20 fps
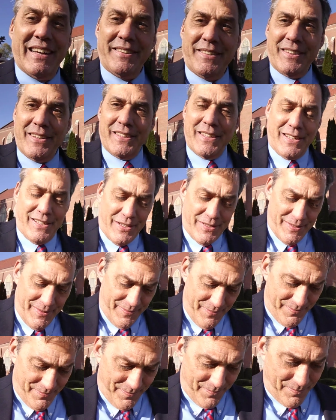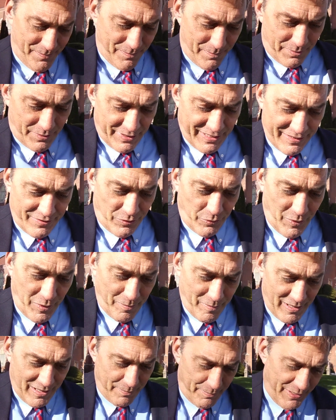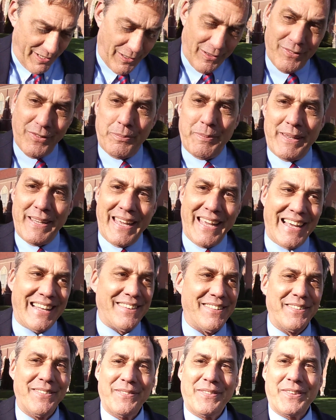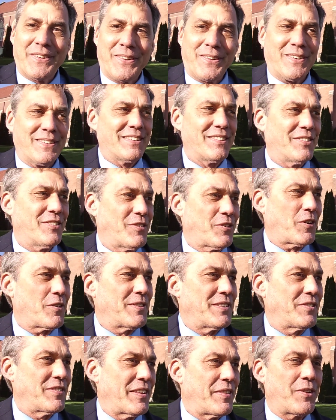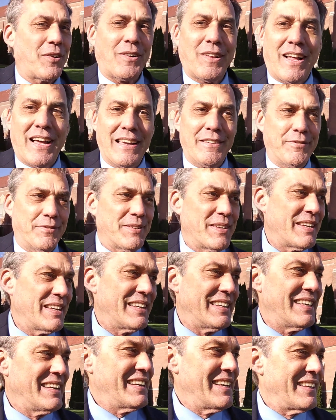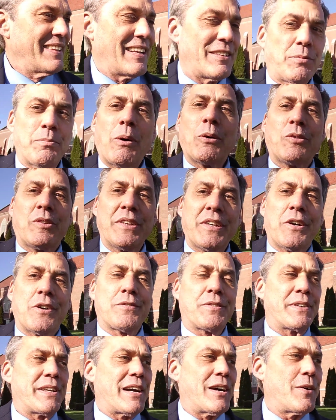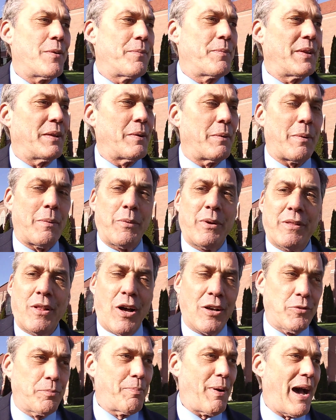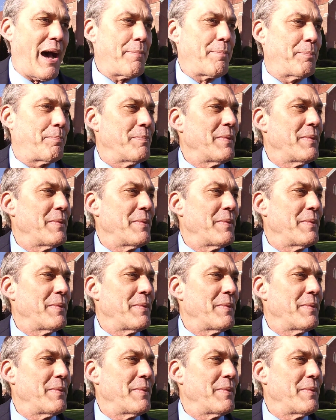at the place where my parents began their service in their life. It's mostly over now. You know, we lost Pop